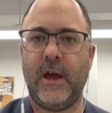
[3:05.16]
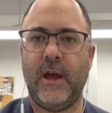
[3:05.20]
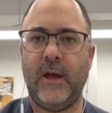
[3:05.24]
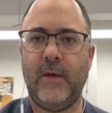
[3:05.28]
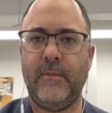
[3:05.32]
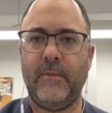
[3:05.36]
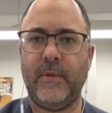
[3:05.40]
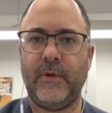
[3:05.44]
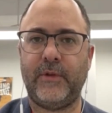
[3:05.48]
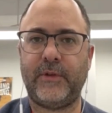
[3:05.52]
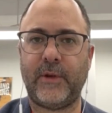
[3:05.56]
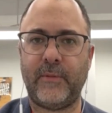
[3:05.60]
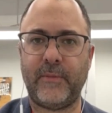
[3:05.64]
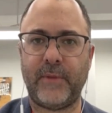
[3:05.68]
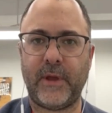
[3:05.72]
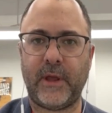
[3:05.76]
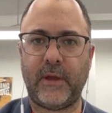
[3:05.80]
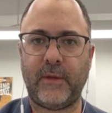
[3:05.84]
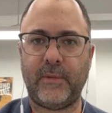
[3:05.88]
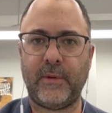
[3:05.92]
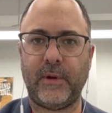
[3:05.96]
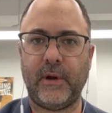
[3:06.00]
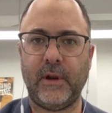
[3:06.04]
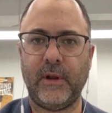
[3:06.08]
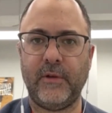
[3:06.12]
um, some
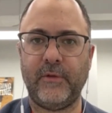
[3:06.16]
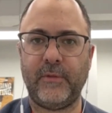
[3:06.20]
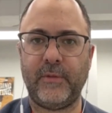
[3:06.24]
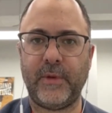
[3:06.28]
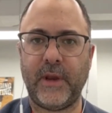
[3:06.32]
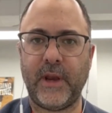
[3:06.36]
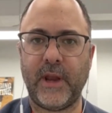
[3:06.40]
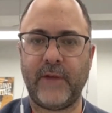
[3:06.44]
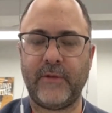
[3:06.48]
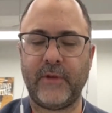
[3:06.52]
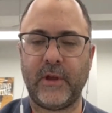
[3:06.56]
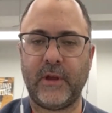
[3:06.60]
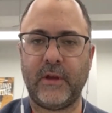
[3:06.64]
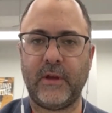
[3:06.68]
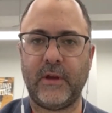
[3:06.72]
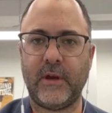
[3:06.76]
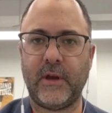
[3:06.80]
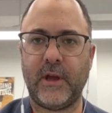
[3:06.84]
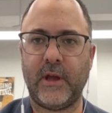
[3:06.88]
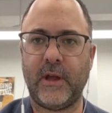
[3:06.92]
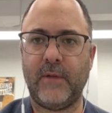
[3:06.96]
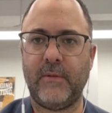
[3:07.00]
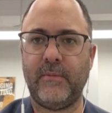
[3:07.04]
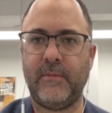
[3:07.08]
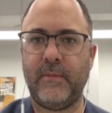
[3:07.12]
people have been having
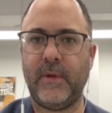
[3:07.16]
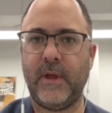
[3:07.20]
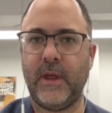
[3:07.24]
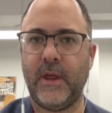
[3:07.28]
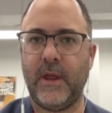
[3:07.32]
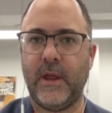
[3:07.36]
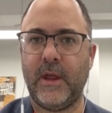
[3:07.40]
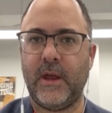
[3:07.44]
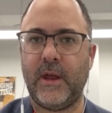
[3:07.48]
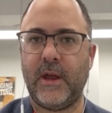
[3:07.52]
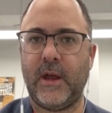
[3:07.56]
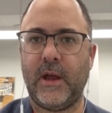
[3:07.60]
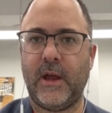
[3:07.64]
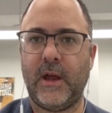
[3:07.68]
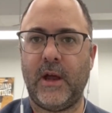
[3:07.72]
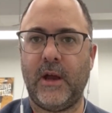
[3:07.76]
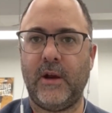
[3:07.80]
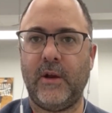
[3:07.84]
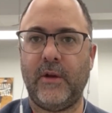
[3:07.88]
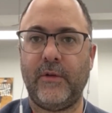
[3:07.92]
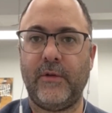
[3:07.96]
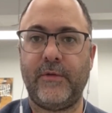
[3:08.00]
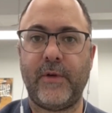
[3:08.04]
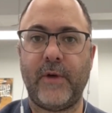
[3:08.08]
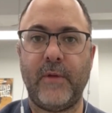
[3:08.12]
um, uh, a
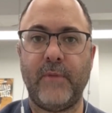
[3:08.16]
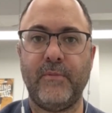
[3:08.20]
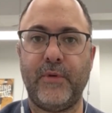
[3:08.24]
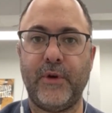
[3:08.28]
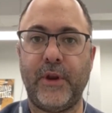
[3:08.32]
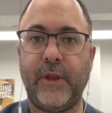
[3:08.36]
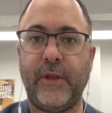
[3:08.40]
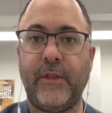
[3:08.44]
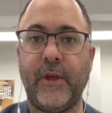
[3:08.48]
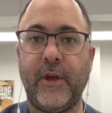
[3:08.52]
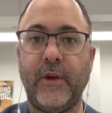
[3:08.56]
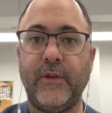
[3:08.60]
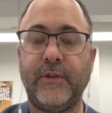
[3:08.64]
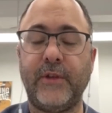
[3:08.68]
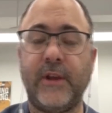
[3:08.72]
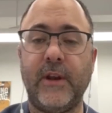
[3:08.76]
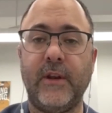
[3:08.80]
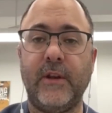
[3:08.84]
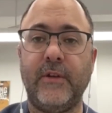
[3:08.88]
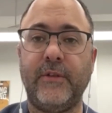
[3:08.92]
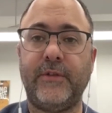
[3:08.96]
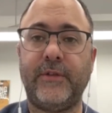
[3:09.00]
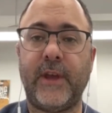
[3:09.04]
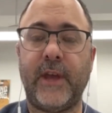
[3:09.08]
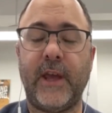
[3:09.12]
lot of fun putting those
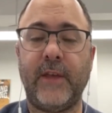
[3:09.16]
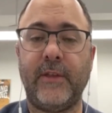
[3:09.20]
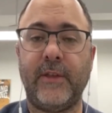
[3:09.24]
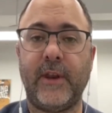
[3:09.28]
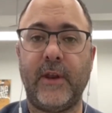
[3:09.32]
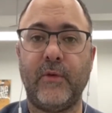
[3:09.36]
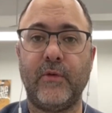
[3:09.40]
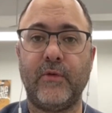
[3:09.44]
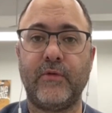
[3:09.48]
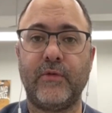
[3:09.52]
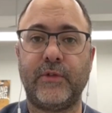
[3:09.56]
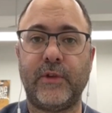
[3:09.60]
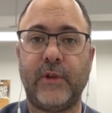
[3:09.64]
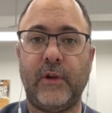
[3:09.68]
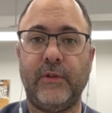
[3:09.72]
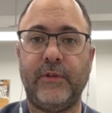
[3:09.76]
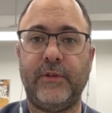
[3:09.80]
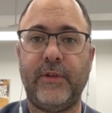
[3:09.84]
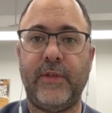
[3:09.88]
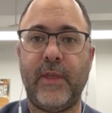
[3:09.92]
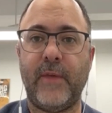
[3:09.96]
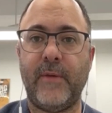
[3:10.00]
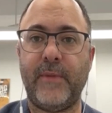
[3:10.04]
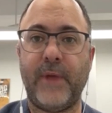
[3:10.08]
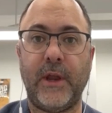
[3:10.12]
in and saying that it would
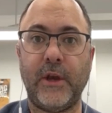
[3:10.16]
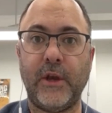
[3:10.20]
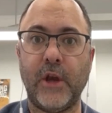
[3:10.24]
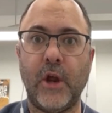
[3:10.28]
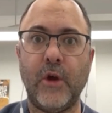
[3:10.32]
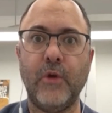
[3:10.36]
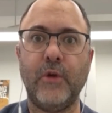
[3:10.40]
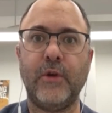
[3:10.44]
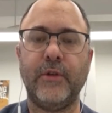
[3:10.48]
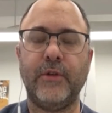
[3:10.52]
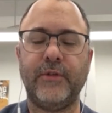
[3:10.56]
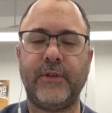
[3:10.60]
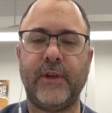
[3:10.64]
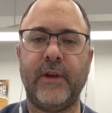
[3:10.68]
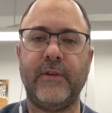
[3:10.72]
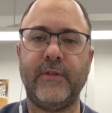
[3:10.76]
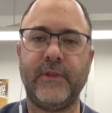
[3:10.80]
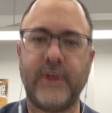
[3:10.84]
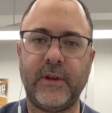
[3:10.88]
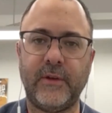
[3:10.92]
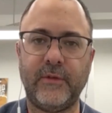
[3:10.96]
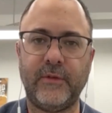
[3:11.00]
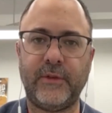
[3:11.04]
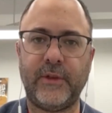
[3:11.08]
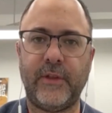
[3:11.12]
result in there being no
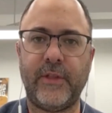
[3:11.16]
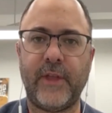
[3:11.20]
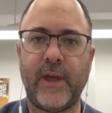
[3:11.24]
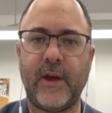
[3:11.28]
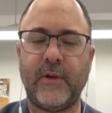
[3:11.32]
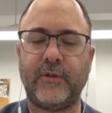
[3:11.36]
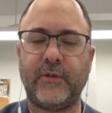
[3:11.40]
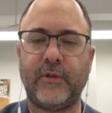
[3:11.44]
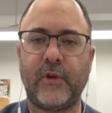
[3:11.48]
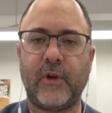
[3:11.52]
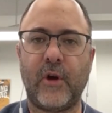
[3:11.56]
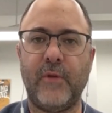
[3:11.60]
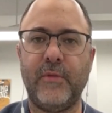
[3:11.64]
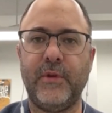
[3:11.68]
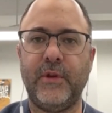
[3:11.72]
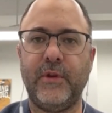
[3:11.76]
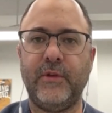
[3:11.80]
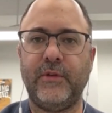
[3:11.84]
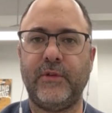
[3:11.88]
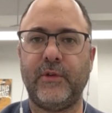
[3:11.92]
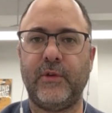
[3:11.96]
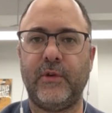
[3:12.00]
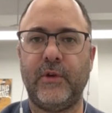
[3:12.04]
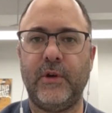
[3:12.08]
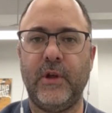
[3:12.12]
Conservatives in the House of
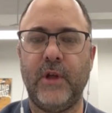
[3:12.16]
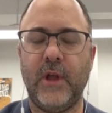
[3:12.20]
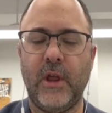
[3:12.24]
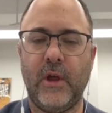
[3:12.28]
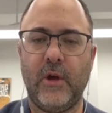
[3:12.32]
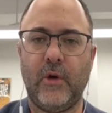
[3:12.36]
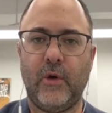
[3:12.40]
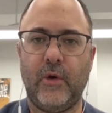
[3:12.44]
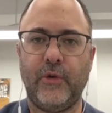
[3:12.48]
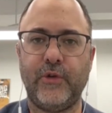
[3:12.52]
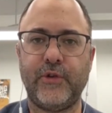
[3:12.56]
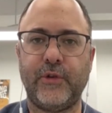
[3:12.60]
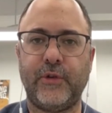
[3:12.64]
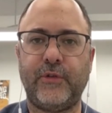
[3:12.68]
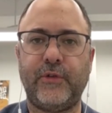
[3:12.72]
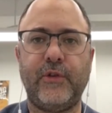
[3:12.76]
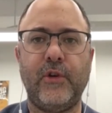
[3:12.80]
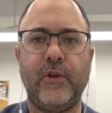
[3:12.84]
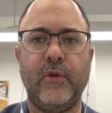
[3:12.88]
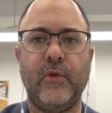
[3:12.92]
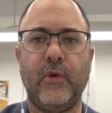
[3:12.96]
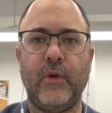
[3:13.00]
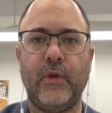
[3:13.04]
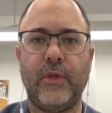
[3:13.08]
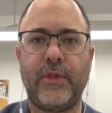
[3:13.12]
Commons or, or just
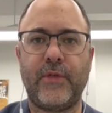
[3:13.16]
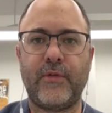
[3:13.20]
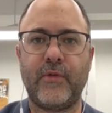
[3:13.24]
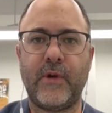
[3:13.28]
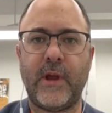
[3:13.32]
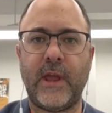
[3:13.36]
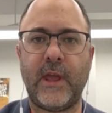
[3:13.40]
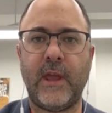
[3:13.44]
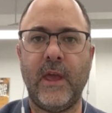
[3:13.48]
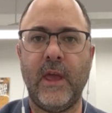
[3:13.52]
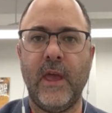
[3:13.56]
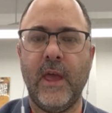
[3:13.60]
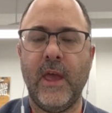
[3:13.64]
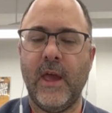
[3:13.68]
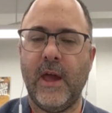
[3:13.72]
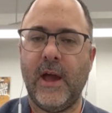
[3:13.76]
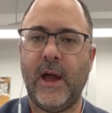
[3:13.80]
two or three.